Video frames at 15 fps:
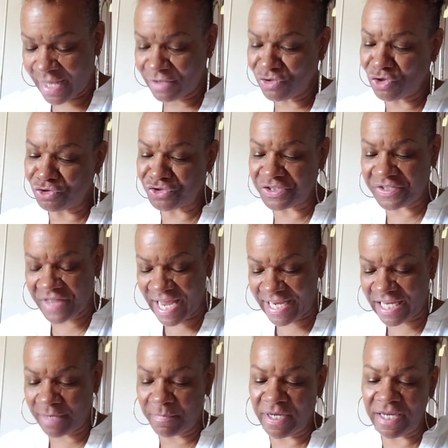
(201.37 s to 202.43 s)
you know, just
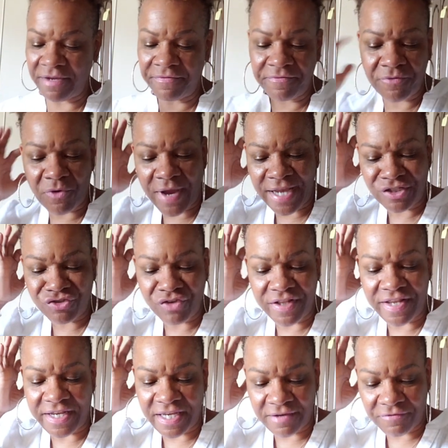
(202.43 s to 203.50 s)
thanking me for entering
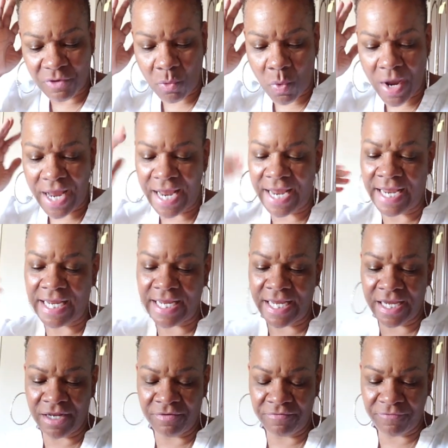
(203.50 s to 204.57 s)
the giveaway
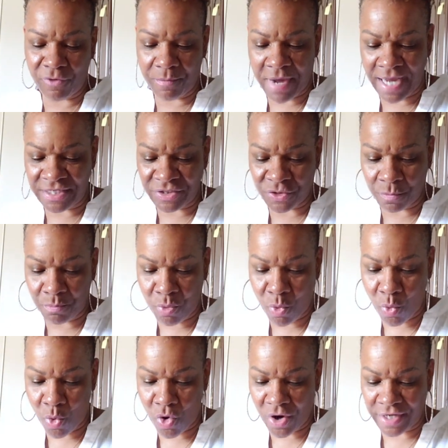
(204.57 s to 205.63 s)
and for my
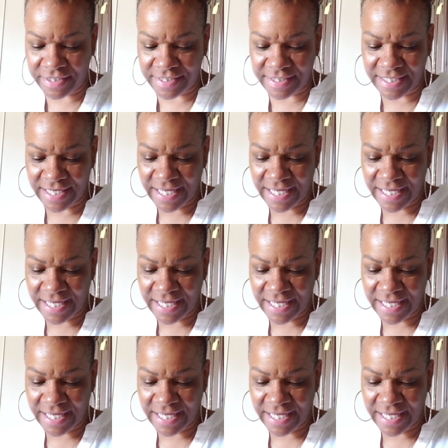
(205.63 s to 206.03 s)
support.